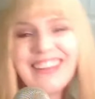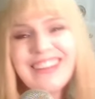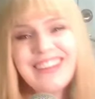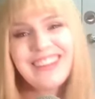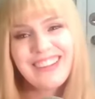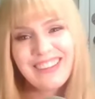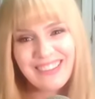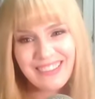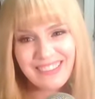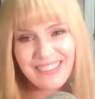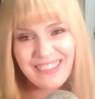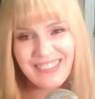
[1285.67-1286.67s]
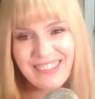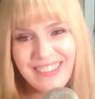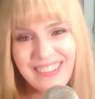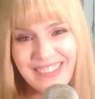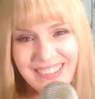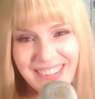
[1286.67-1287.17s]

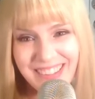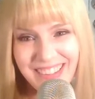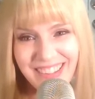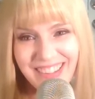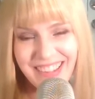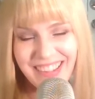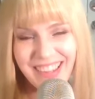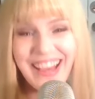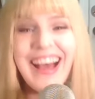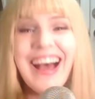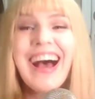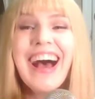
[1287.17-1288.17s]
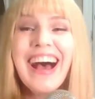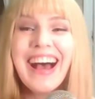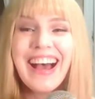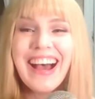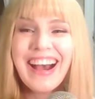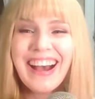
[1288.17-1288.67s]

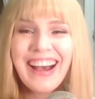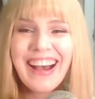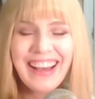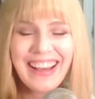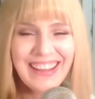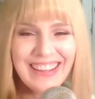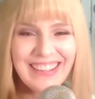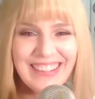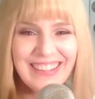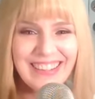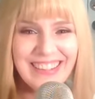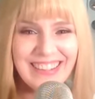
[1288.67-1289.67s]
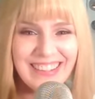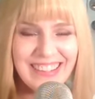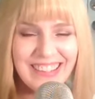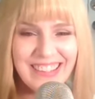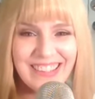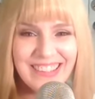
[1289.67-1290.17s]

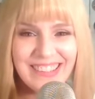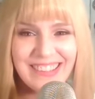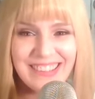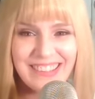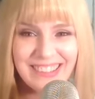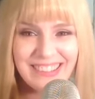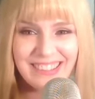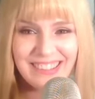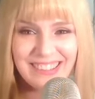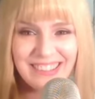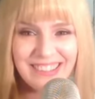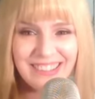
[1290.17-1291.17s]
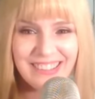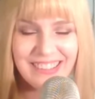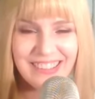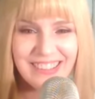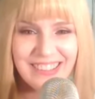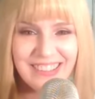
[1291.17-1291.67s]
(not speaking)